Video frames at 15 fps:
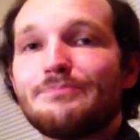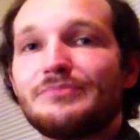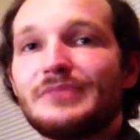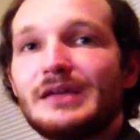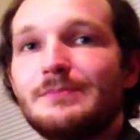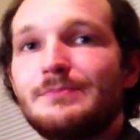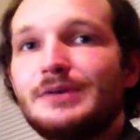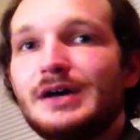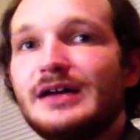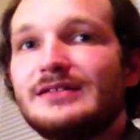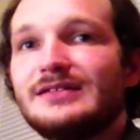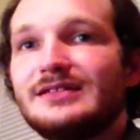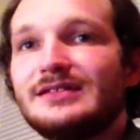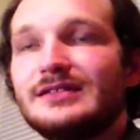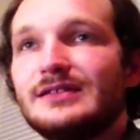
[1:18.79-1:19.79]

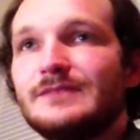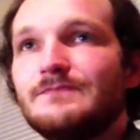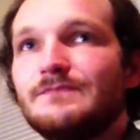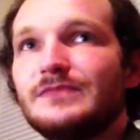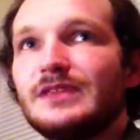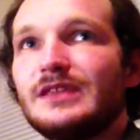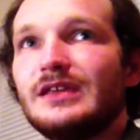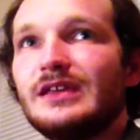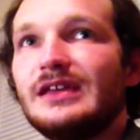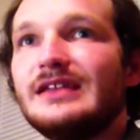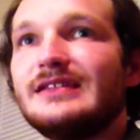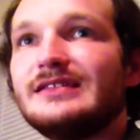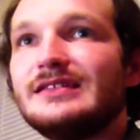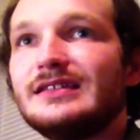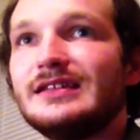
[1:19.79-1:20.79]
But
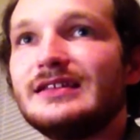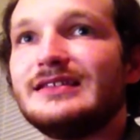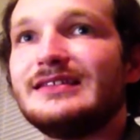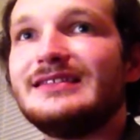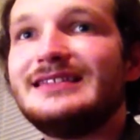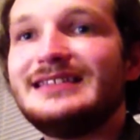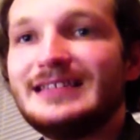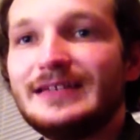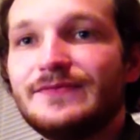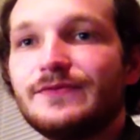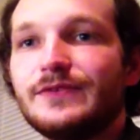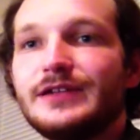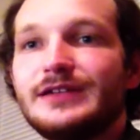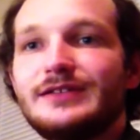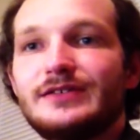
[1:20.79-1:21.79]
it's
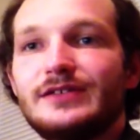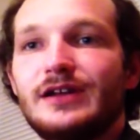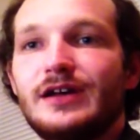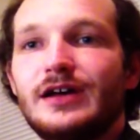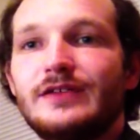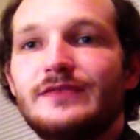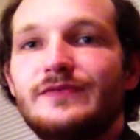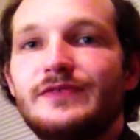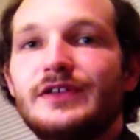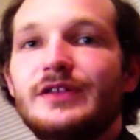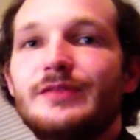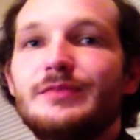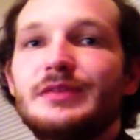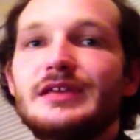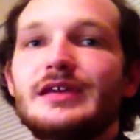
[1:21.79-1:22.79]
different on
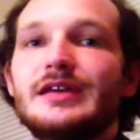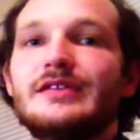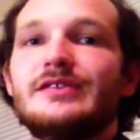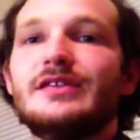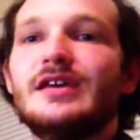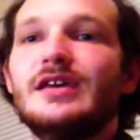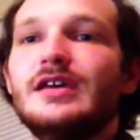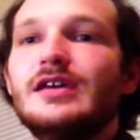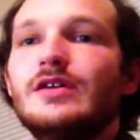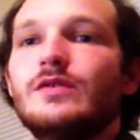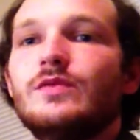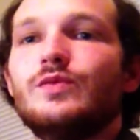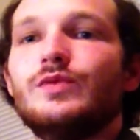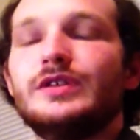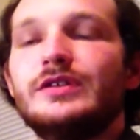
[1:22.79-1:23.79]
film because
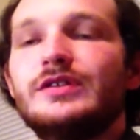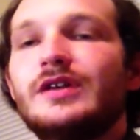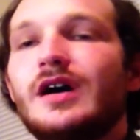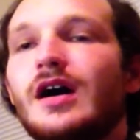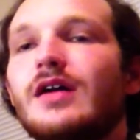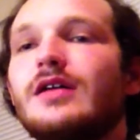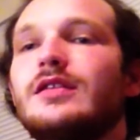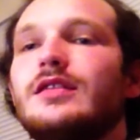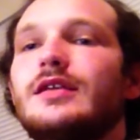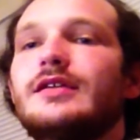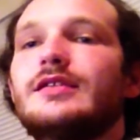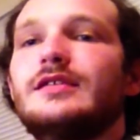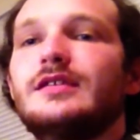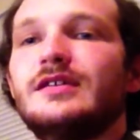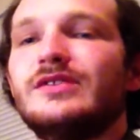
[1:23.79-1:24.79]
when you talk
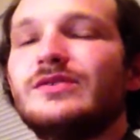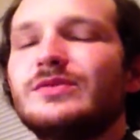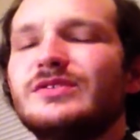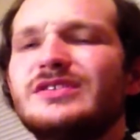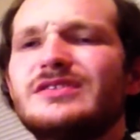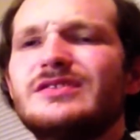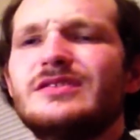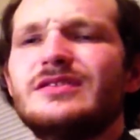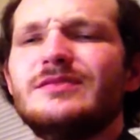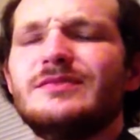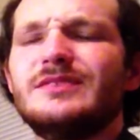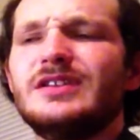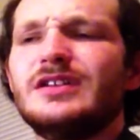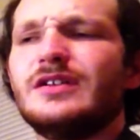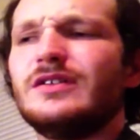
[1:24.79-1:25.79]
like this, which is,
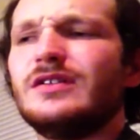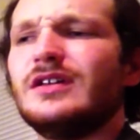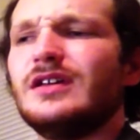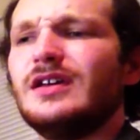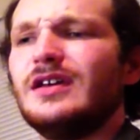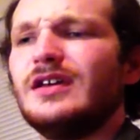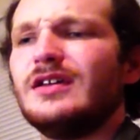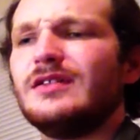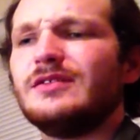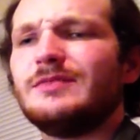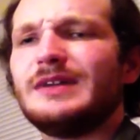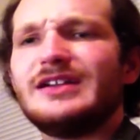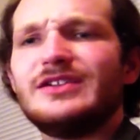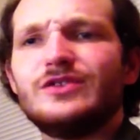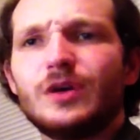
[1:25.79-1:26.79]

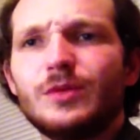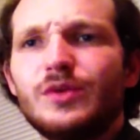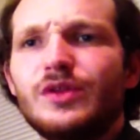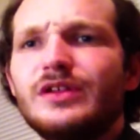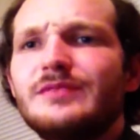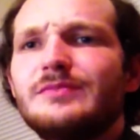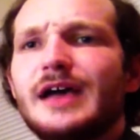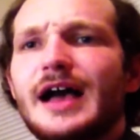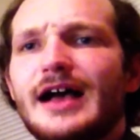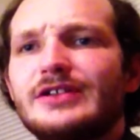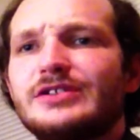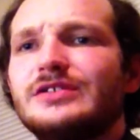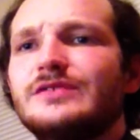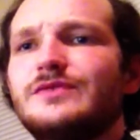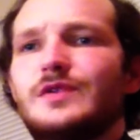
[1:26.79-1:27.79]
my normal
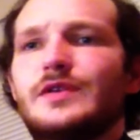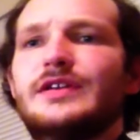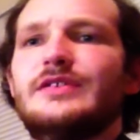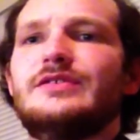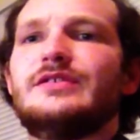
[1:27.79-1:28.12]
impassioned voice,